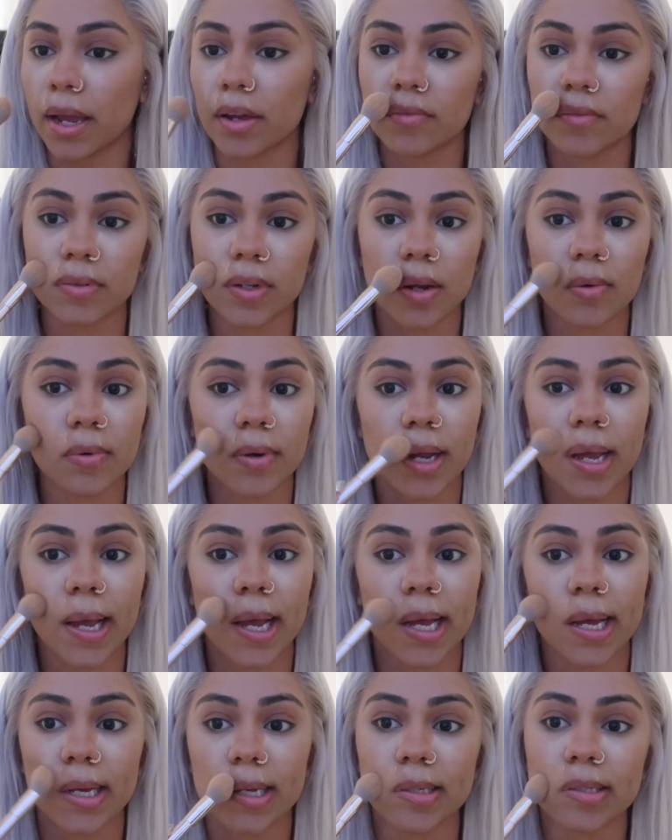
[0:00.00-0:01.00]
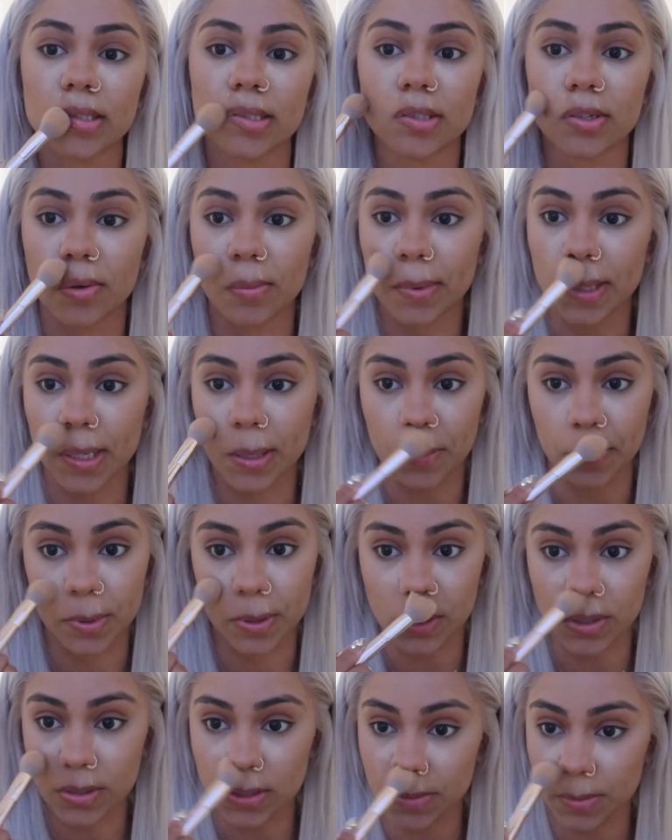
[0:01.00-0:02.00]
I've never had so many
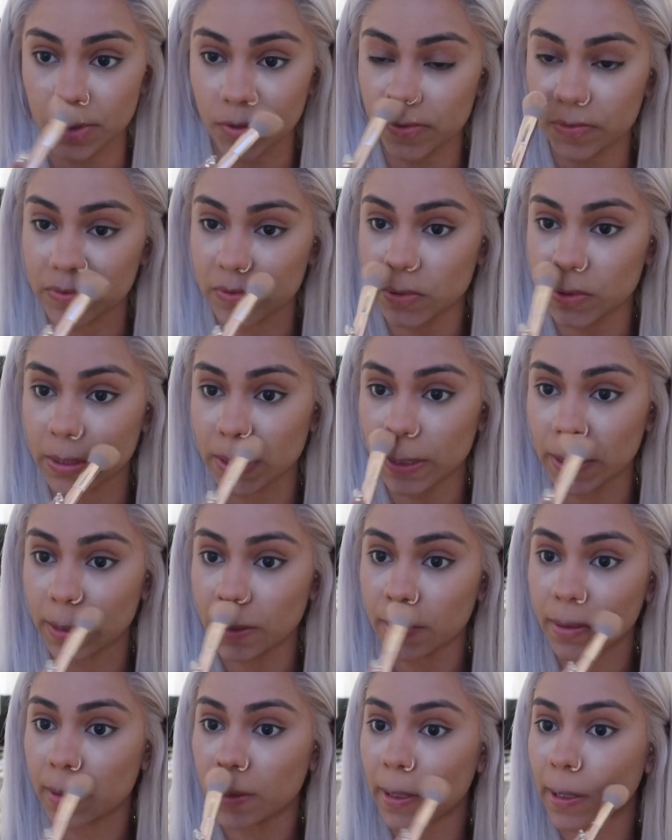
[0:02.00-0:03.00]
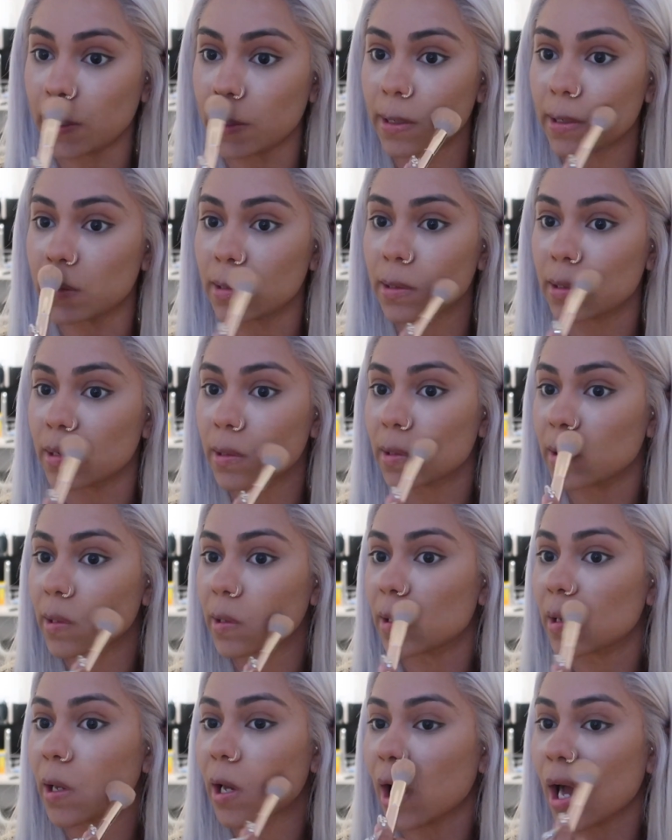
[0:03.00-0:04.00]
bills before. And
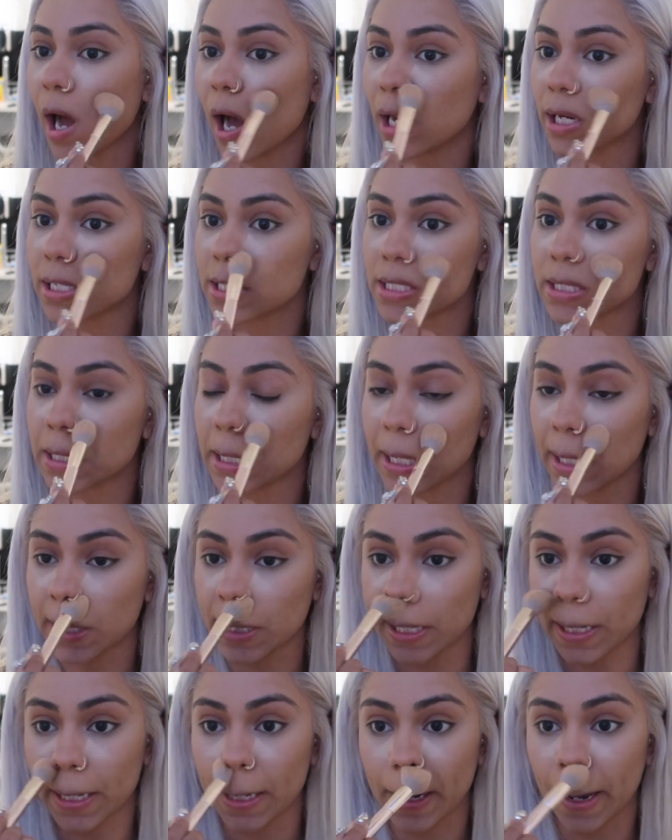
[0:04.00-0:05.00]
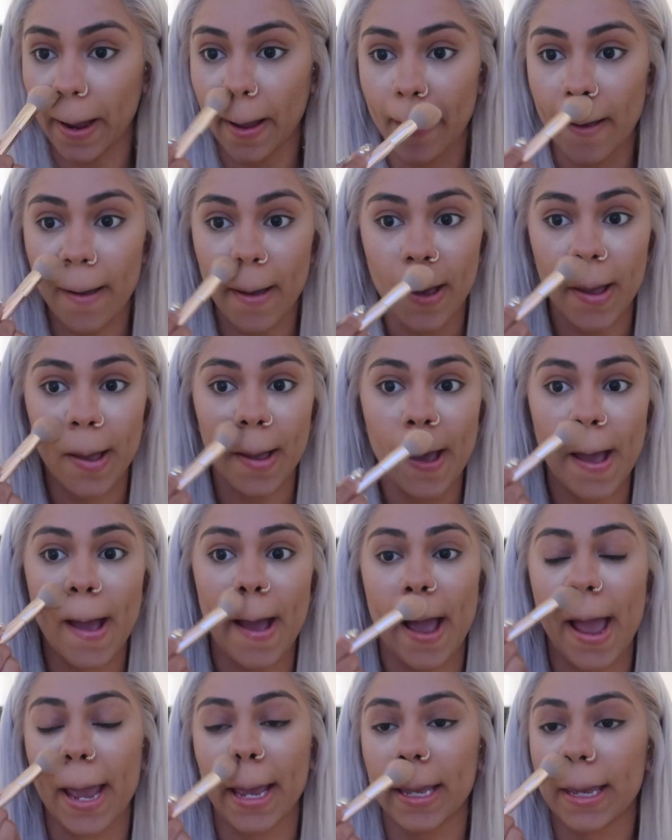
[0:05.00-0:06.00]
honestly, like
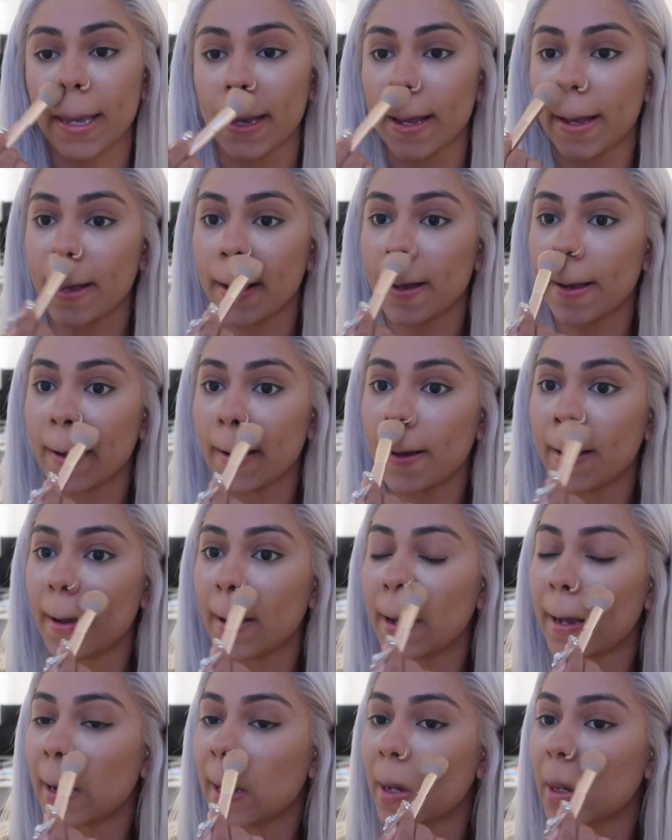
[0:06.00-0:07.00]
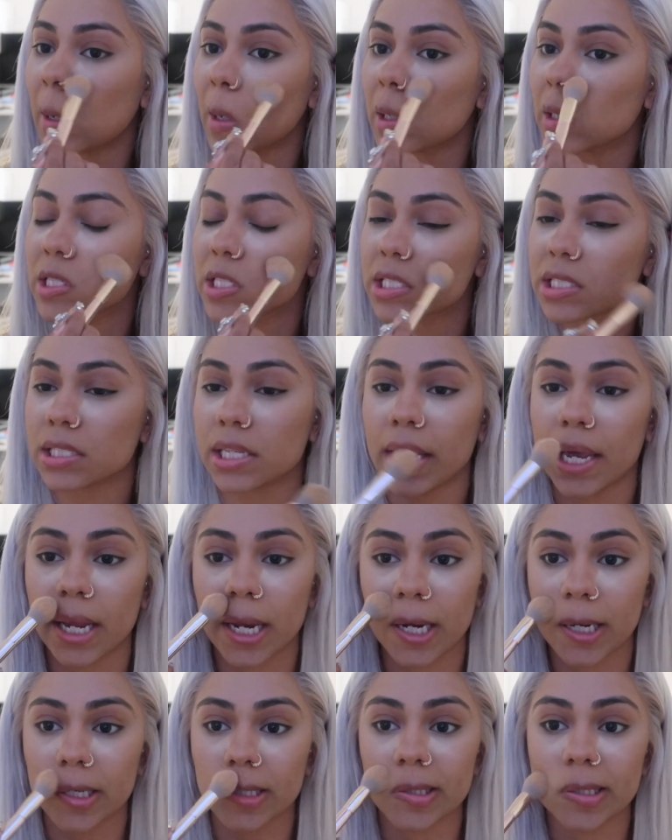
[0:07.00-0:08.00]
I get
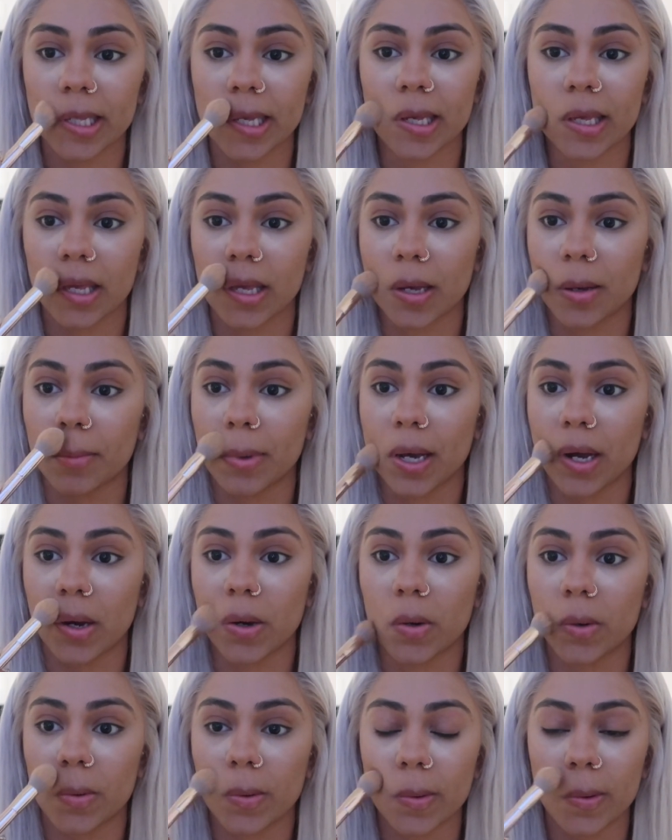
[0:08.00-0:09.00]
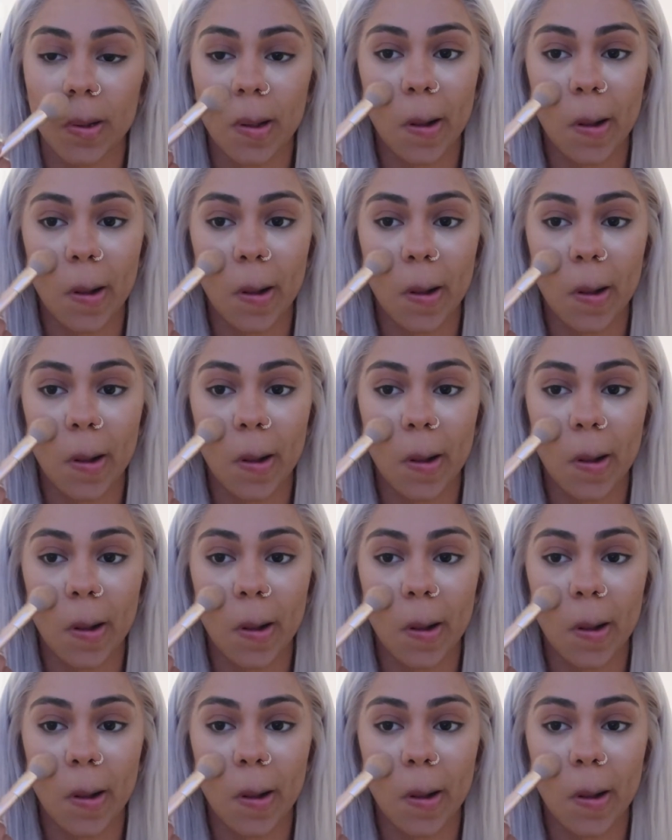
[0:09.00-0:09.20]
scared thinking about